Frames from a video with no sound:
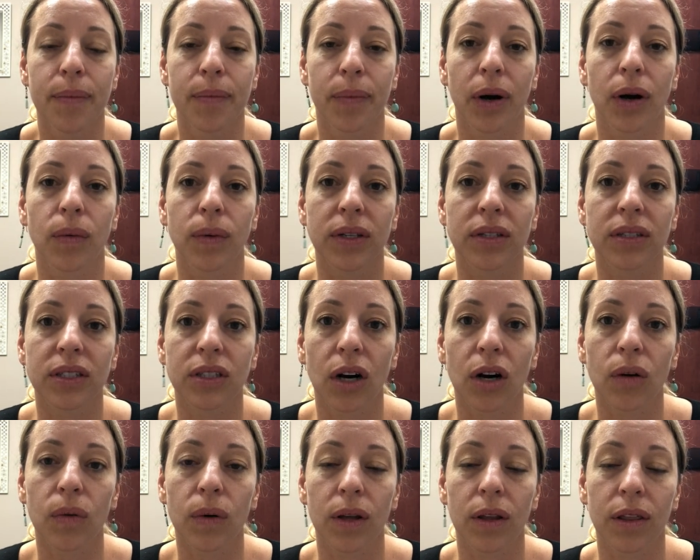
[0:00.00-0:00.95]
but we
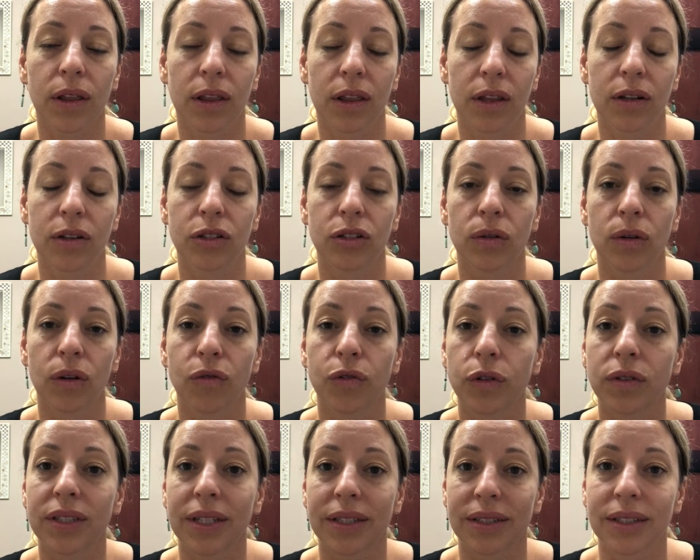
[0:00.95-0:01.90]
start with doing
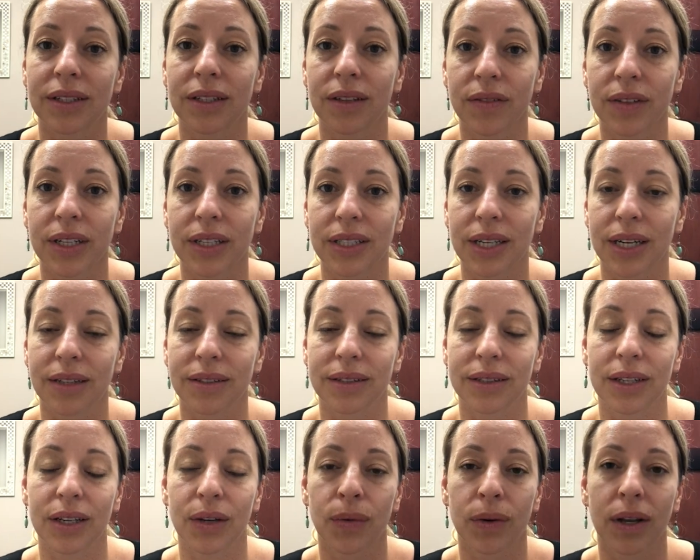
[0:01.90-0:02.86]
food sensitivity
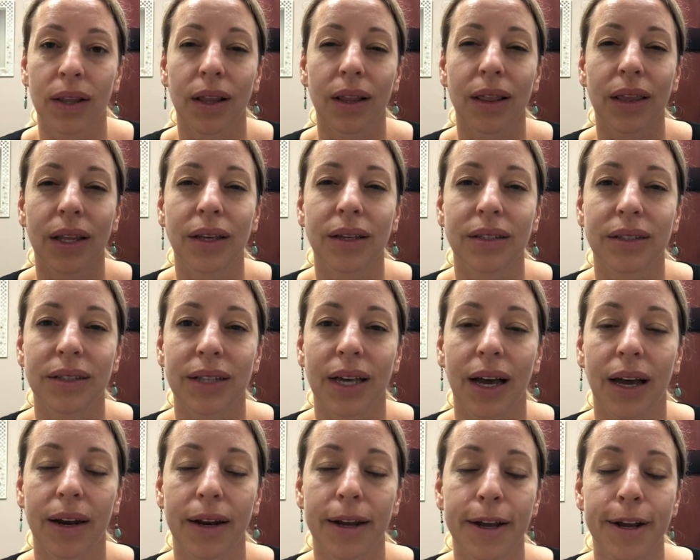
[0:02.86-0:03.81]
testing. One of the things
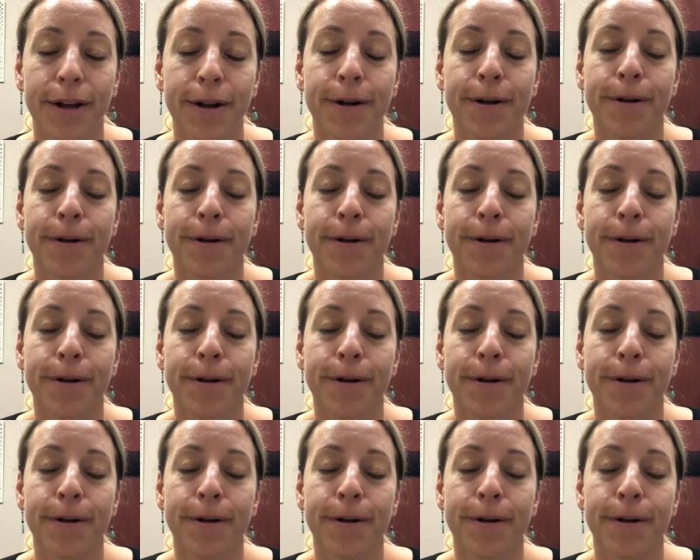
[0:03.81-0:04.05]
that